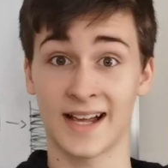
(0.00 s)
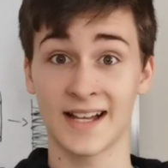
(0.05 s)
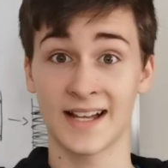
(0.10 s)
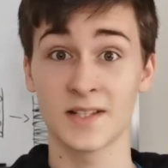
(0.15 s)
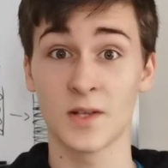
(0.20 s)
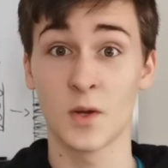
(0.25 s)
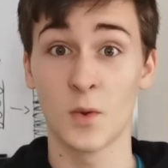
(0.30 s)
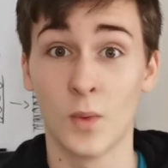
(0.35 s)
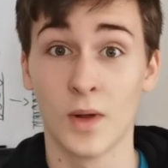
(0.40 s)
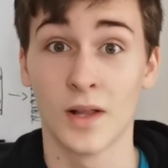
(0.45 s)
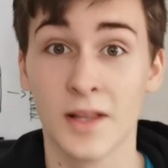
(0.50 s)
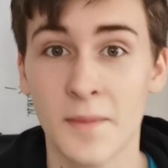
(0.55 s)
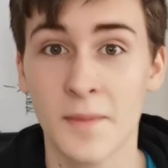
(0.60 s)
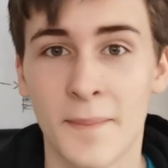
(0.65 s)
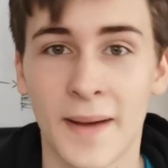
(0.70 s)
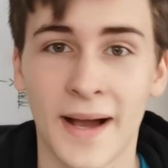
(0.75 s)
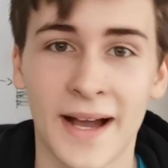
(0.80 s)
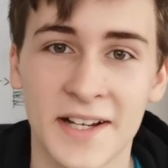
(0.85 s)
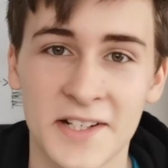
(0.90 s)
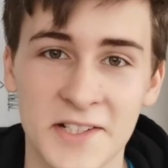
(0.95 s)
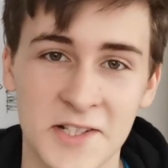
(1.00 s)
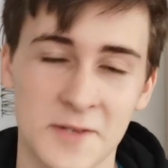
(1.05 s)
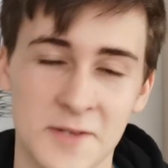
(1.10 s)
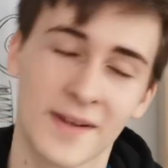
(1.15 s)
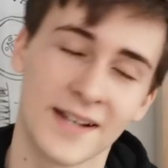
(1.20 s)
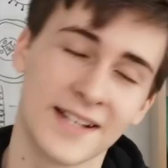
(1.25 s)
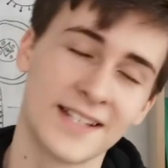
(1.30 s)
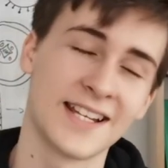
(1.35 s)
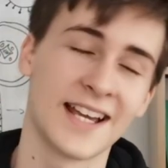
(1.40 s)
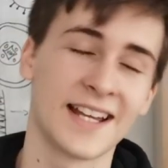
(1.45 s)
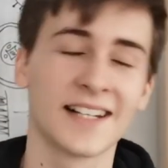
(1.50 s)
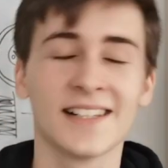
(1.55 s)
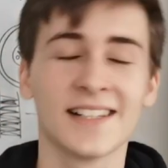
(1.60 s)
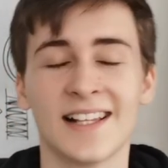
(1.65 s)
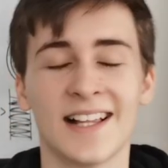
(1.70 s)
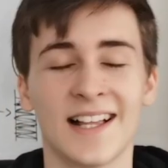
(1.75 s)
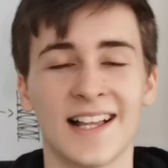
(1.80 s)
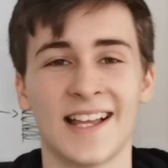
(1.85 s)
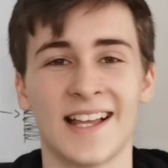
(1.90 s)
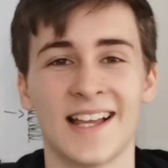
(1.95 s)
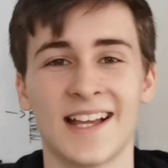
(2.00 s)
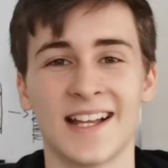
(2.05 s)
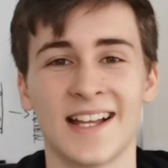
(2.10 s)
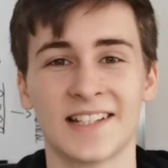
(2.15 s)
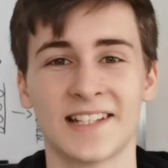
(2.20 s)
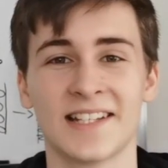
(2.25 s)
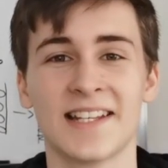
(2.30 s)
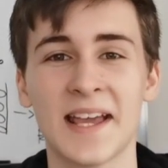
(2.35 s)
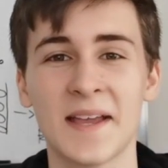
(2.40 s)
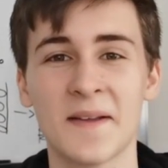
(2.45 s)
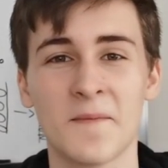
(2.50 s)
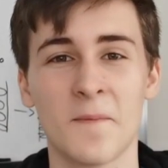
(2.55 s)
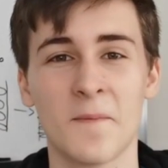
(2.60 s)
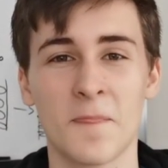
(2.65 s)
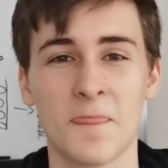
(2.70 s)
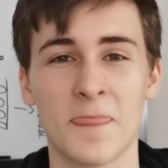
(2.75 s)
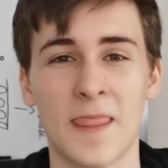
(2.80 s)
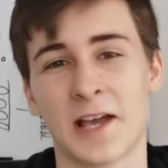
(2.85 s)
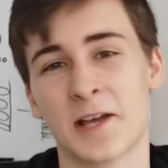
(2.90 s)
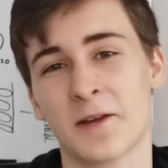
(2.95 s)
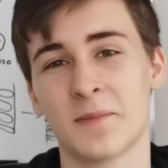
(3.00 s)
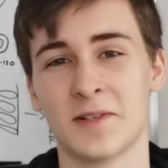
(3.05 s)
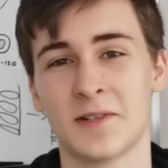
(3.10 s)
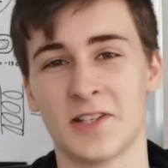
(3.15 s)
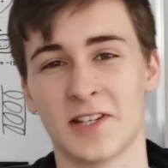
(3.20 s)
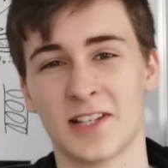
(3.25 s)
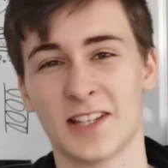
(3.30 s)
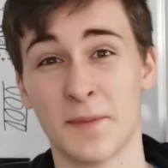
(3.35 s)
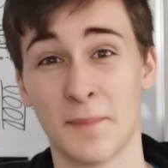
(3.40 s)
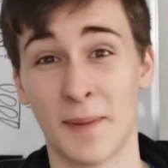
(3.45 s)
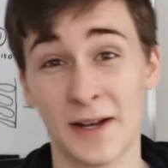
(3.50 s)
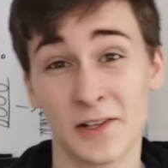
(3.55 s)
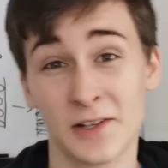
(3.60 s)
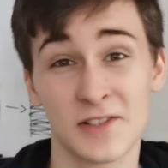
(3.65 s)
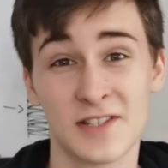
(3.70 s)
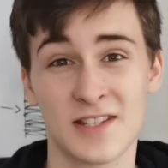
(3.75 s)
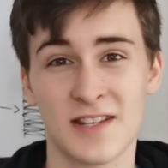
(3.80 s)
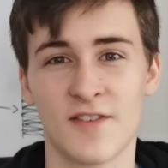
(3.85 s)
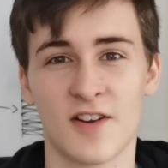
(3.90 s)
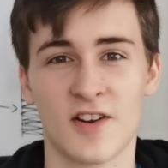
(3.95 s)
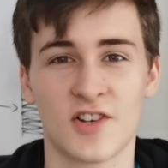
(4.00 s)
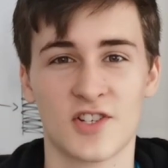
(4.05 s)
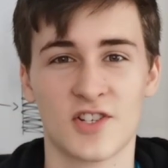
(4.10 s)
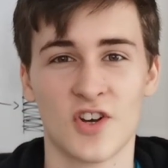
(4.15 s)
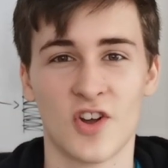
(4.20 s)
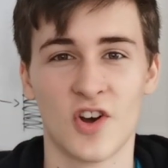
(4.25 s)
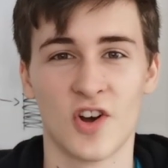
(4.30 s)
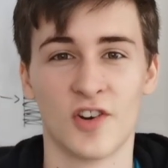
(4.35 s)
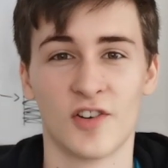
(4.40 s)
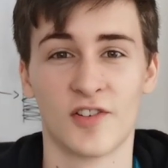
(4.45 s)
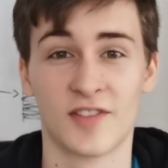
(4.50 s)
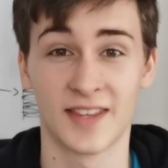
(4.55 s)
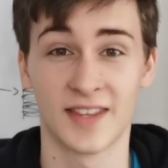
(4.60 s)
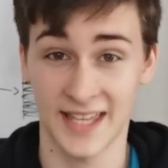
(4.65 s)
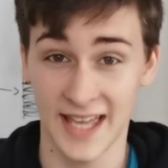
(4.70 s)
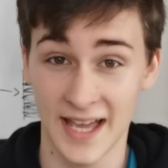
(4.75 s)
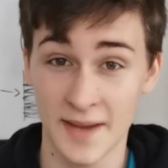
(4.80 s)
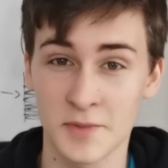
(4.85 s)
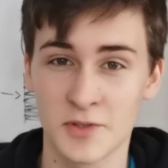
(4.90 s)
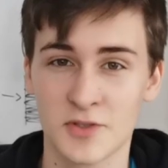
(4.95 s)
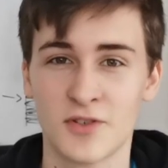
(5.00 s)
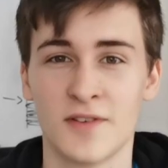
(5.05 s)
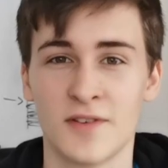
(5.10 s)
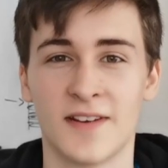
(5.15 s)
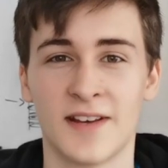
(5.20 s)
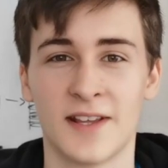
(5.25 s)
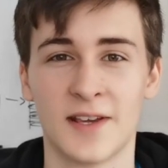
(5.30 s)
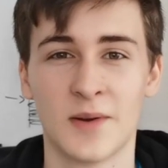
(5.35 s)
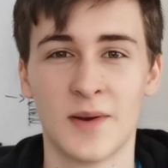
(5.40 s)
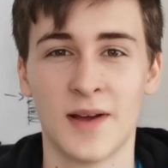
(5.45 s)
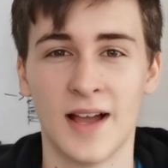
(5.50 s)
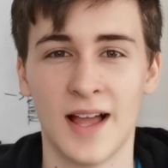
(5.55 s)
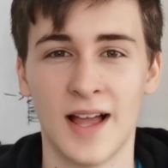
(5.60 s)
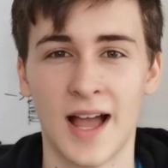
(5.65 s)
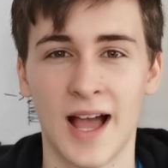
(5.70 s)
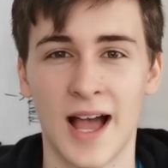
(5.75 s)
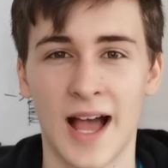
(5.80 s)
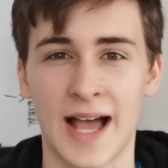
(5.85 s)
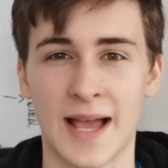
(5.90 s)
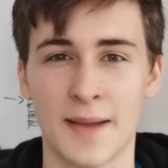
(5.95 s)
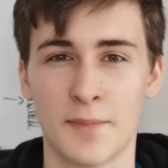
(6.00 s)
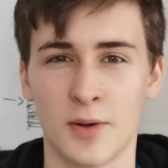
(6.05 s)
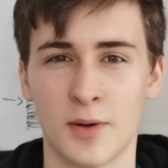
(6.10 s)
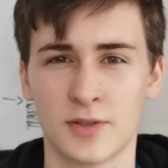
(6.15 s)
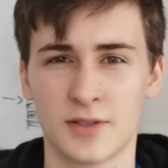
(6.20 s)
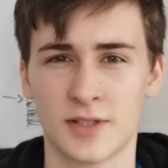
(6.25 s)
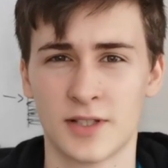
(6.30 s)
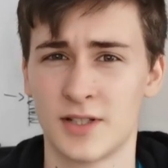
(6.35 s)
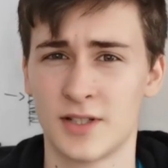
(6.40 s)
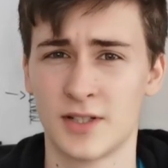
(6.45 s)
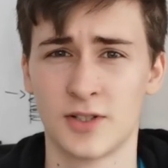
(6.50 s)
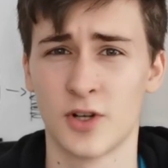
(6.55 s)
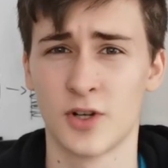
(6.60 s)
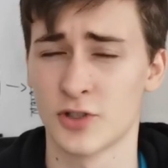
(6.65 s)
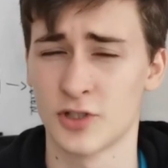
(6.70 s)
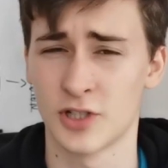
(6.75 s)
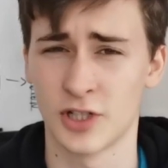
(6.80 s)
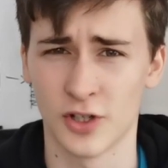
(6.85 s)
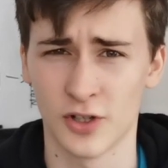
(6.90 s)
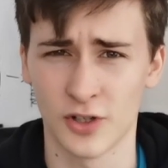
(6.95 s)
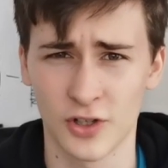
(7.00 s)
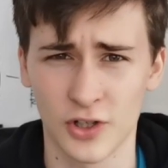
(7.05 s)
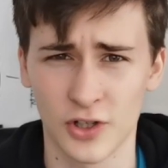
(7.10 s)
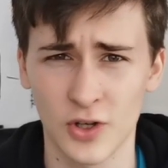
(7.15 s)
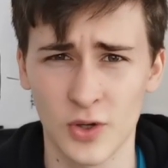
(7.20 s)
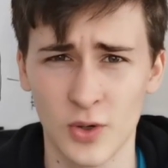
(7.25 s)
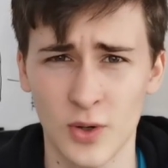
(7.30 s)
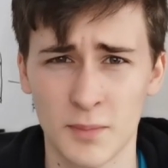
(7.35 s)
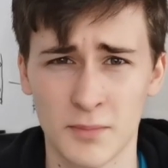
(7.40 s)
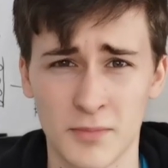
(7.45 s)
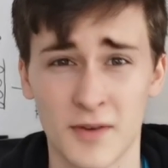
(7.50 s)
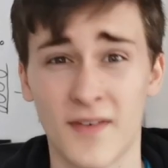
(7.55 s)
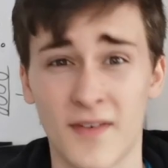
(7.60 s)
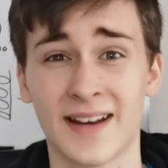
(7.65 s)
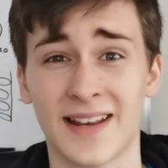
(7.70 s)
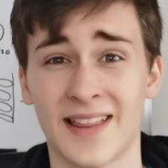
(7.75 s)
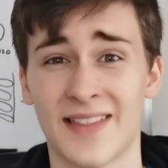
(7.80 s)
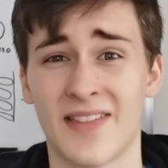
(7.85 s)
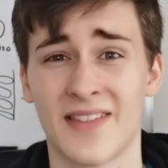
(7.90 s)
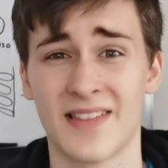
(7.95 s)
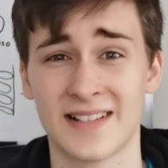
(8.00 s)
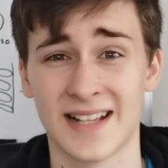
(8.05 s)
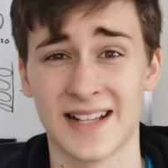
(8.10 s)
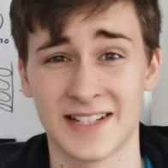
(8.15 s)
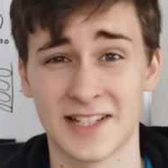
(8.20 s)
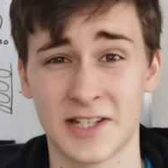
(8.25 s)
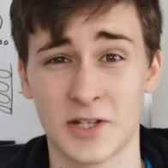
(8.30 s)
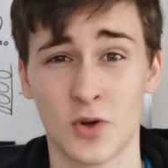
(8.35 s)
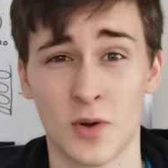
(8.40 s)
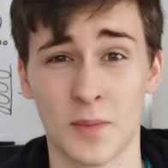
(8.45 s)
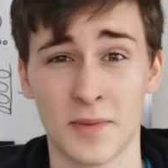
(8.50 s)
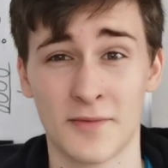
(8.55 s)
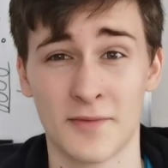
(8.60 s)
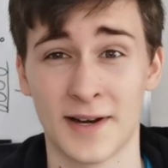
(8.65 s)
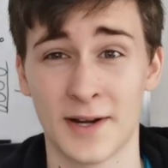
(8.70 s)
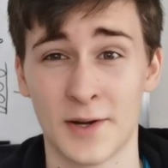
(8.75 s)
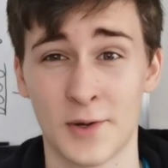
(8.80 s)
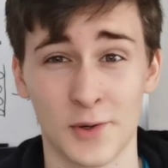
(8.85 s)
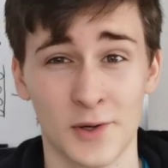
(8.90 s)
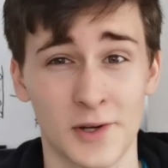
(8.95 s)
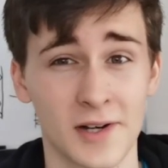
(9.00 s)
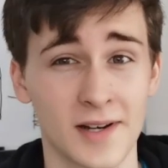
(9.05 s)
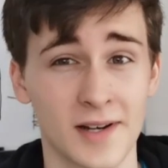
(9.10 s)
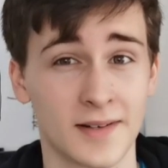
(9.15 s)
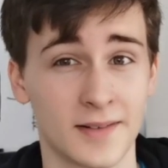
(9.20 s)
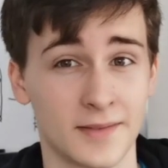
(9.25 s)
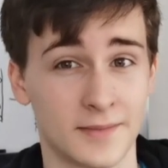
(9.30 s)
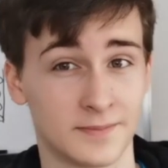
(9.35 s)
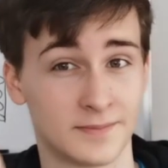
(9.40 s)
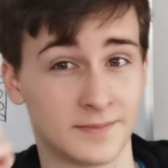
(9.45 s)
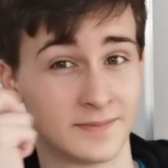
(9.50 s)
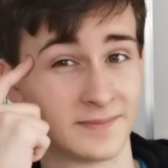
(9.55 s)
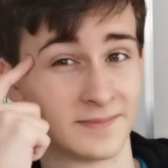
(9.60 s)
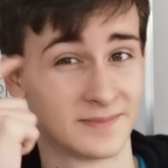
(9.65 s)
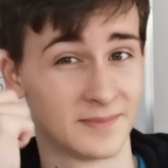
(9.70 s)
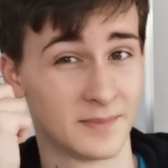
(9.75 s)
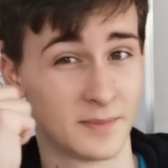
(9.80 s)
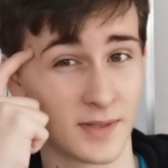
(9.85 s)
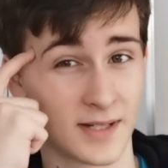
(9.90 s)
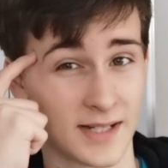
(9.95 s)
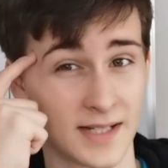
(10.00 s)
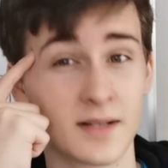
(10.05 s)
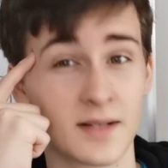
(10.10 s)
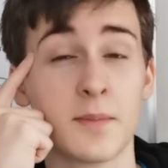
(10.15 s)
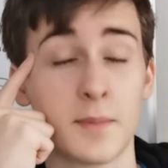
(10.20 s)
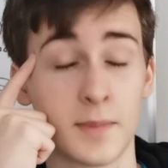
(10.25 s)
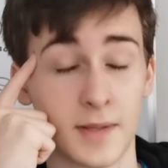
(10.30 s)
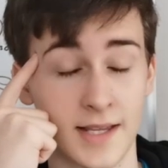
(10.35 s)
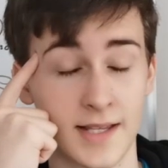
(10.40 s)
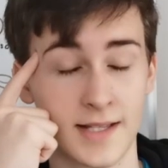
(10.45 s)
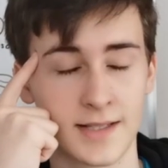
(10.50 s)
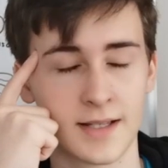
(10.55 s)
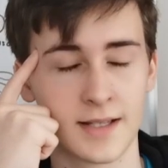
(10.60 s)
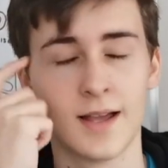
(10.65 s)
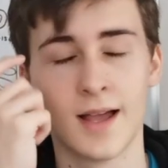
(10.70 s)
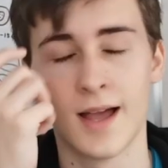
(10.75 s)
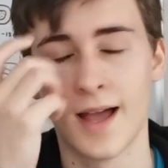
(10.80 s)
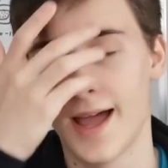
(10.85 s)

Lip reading: guys, welcome back to my channel. Today I'm going to be doing the biology version of the chemistry video I posted not too long ago, providing that these actually go up in the right order. Brain, please.